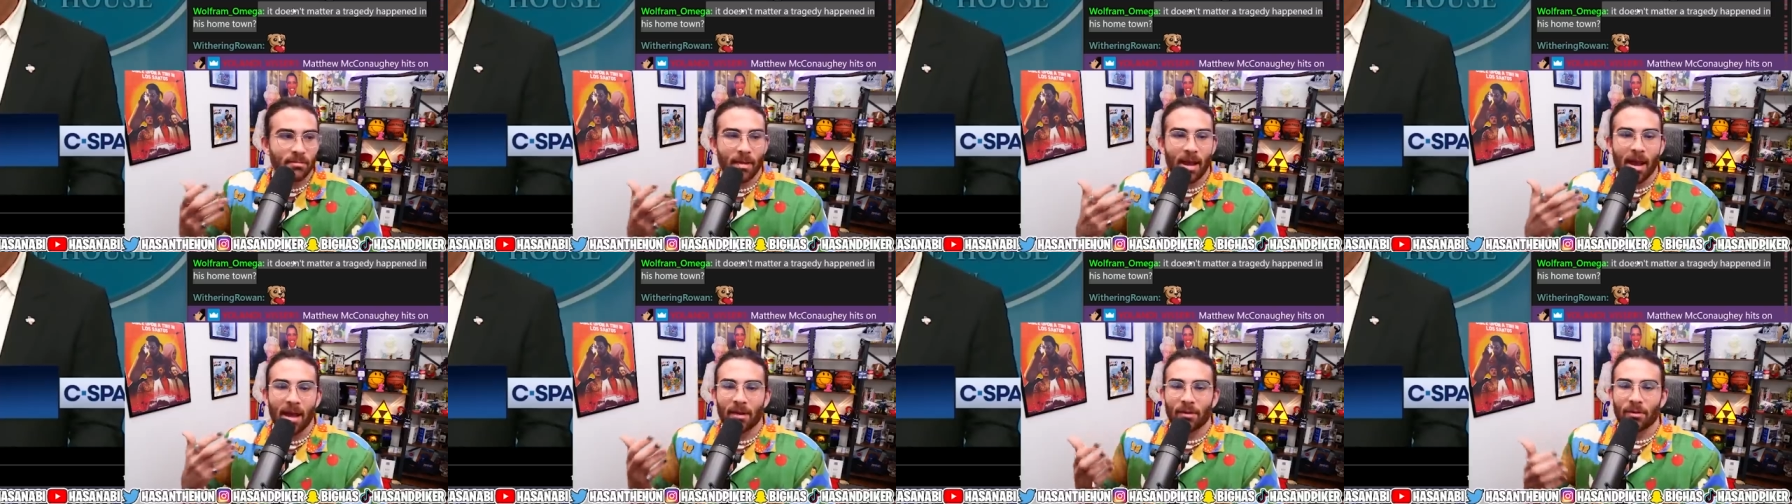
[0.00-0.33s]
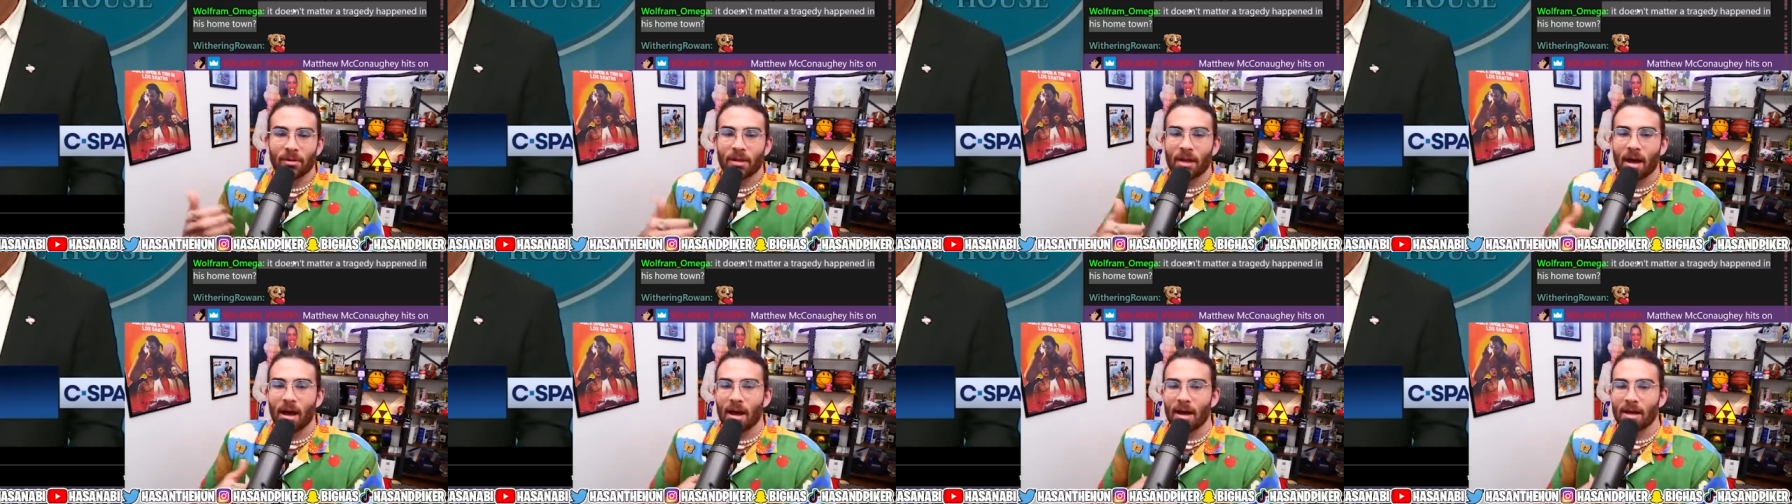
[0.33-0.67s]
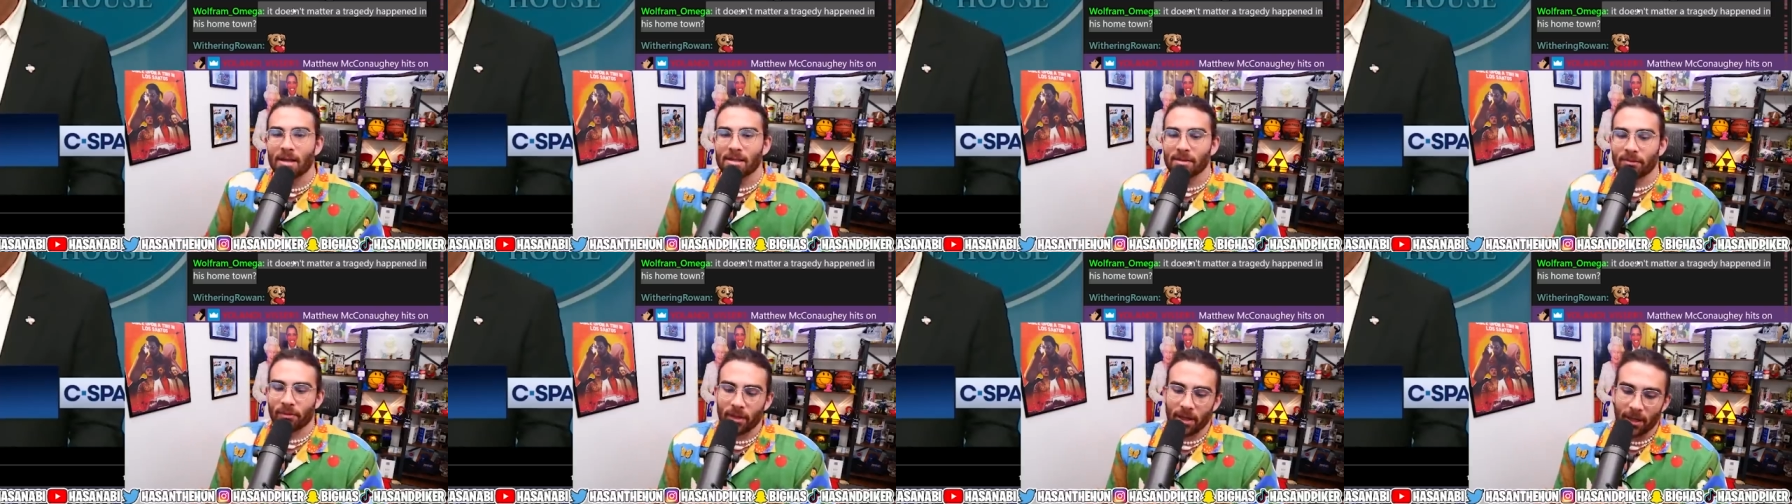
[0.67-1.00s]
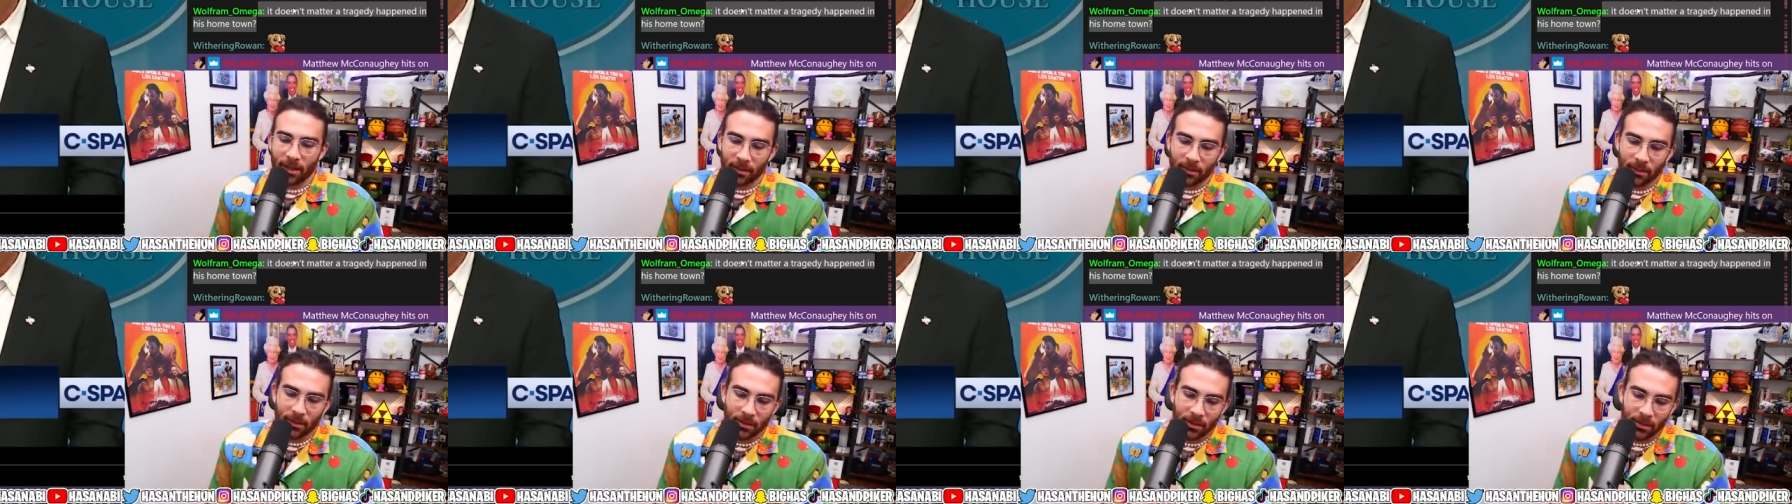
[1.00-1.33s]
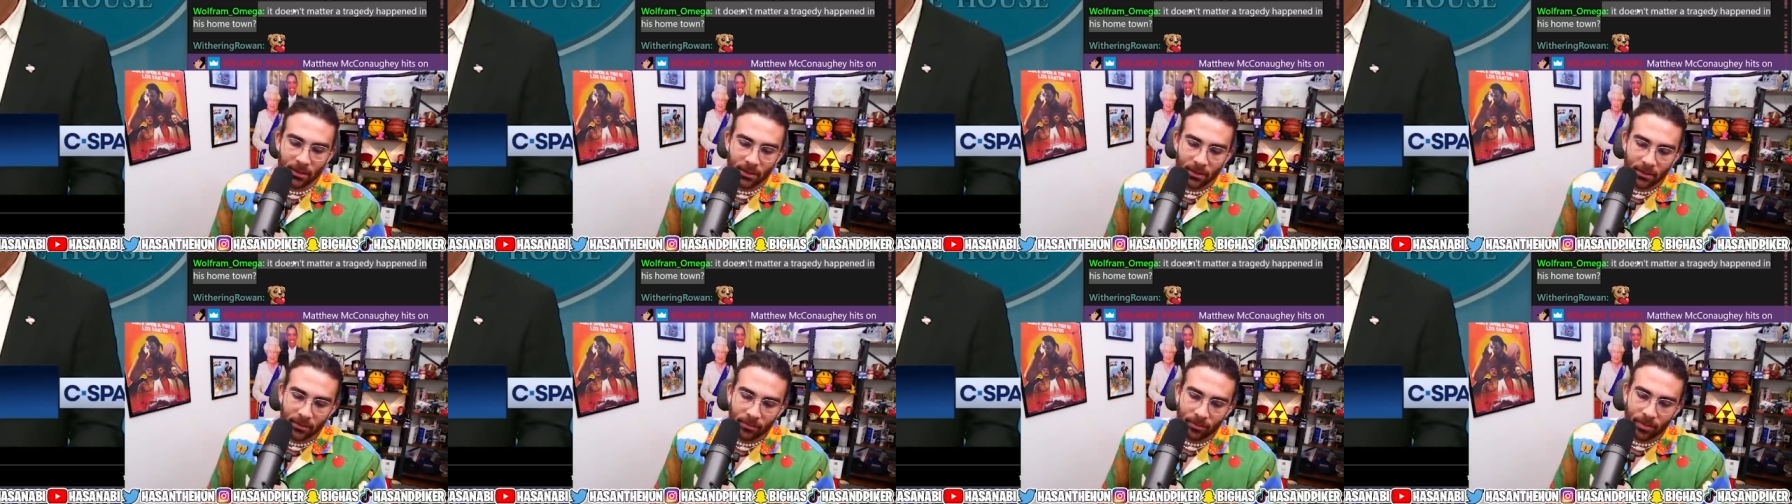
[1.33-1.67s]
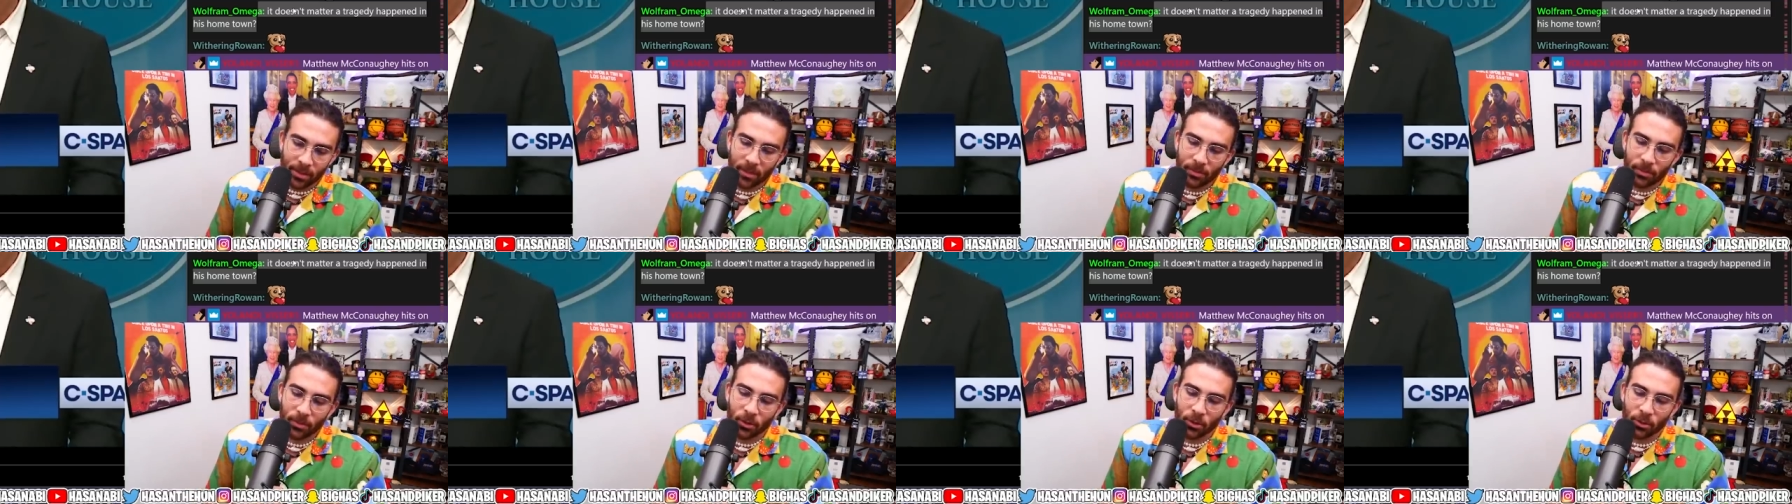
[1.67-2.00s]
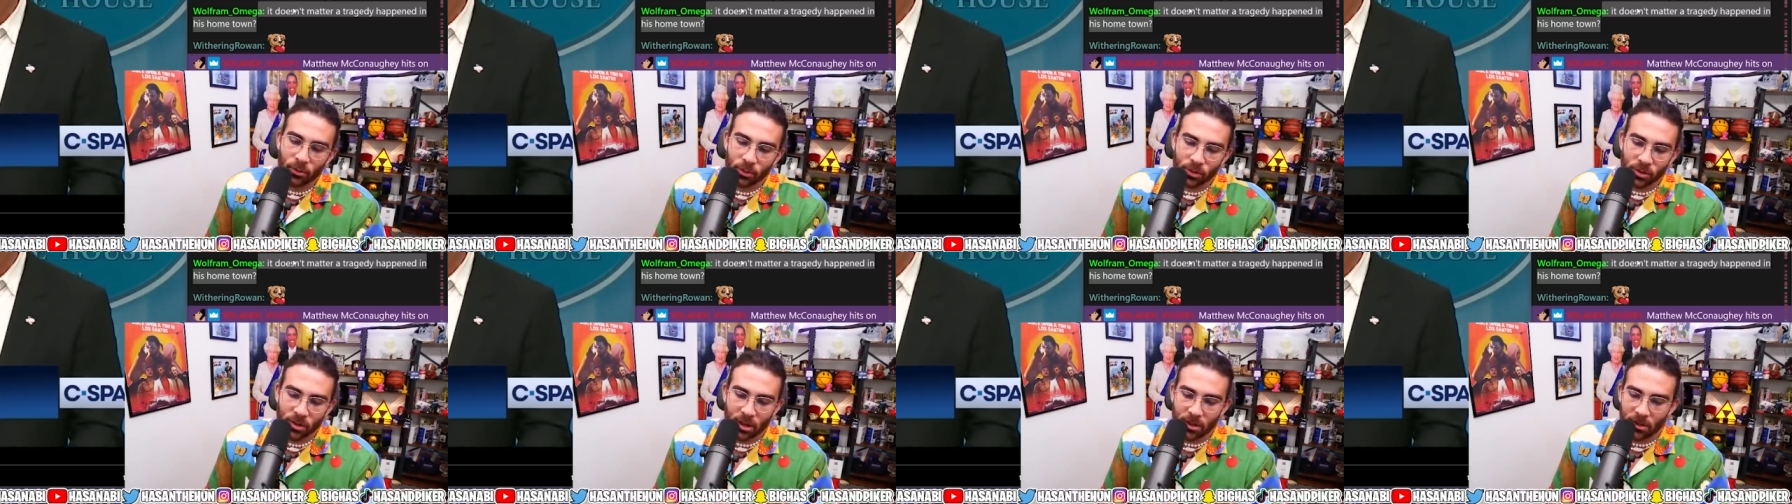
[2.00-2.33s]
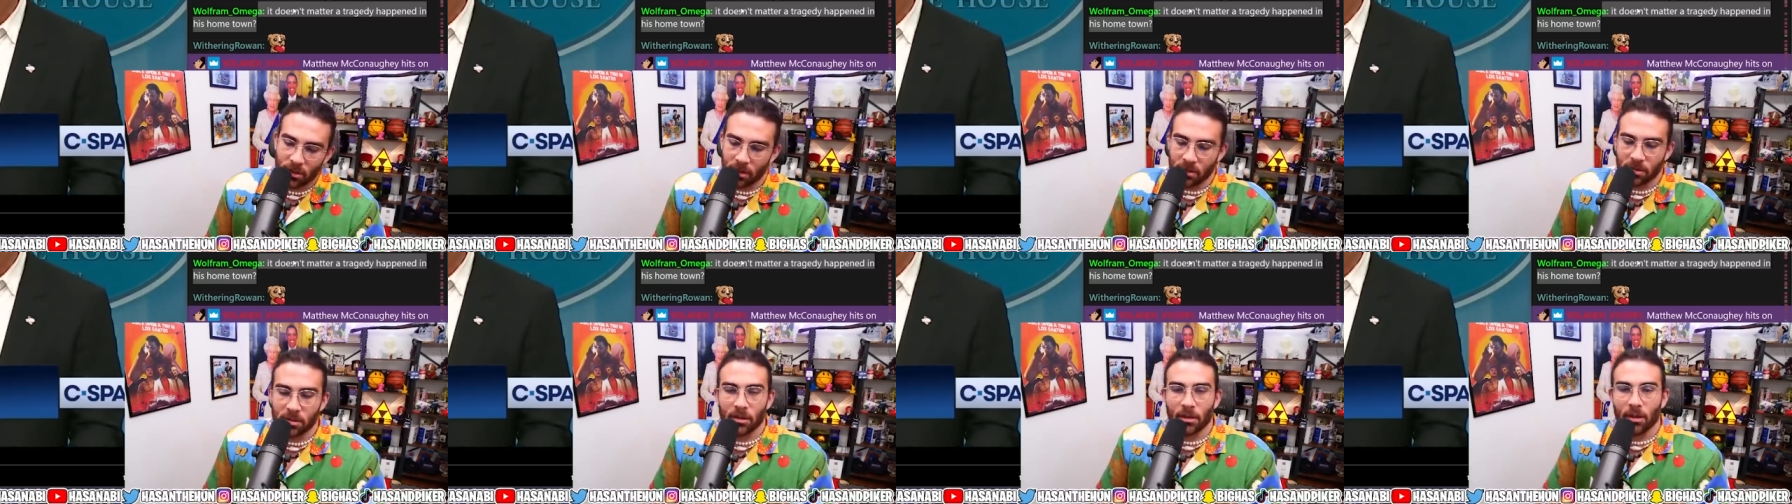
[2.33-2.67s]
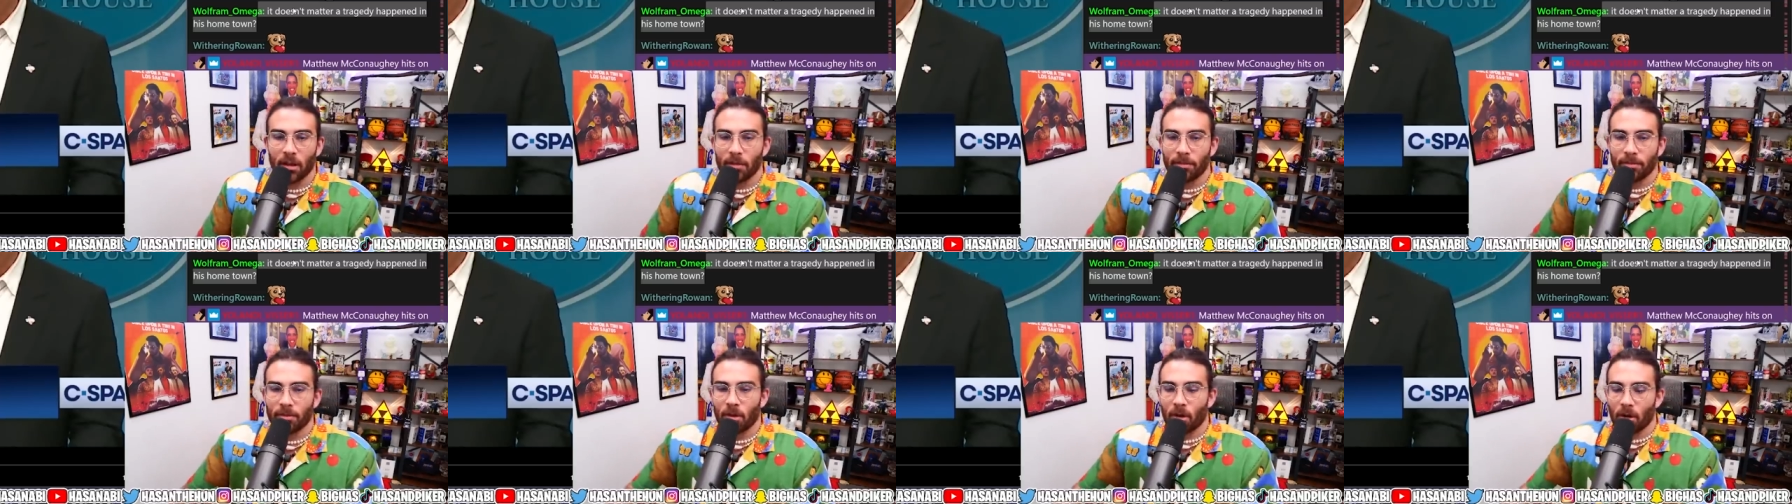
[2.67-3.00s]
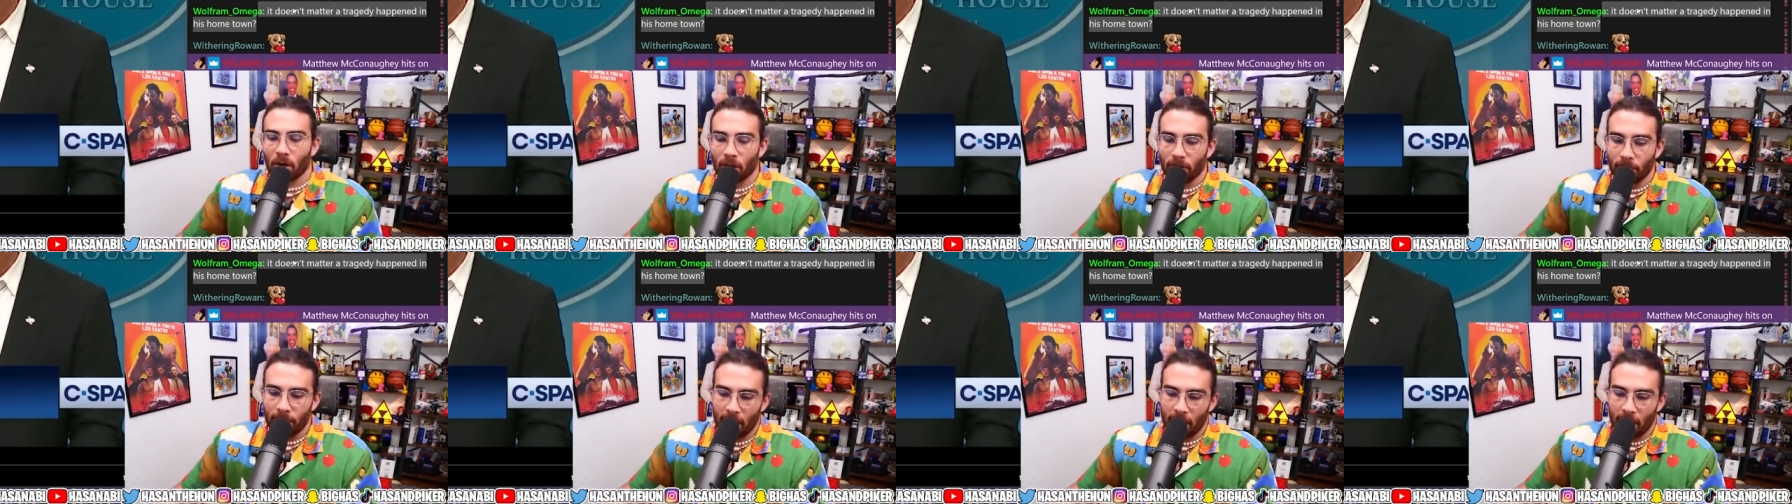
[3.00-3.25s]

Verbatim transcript: matter in the eyes of like people who will say that's a libtard.